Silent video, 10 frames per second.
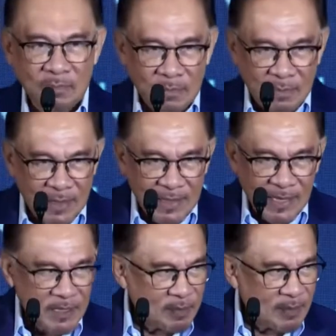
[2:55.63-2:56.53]
Nick
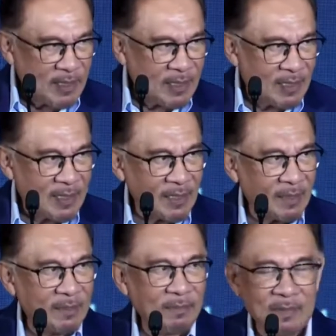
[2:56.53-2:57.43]
Nazmi,
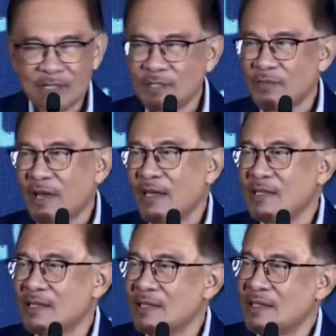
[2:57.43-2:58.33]
Minister of
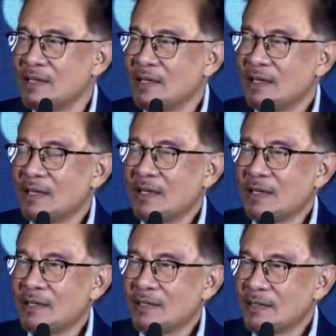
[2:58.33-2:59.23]
Energy,
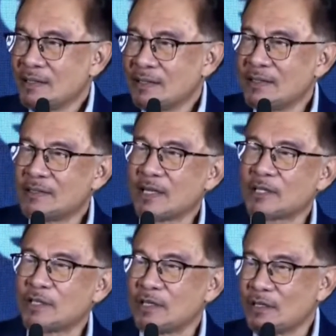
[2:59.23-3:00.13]
the
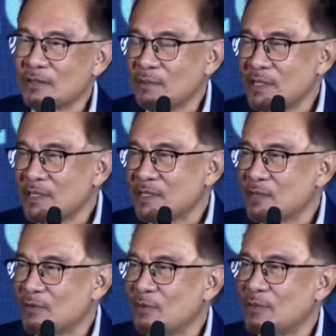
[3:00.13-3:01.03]
Secretary General of the Ministry of Home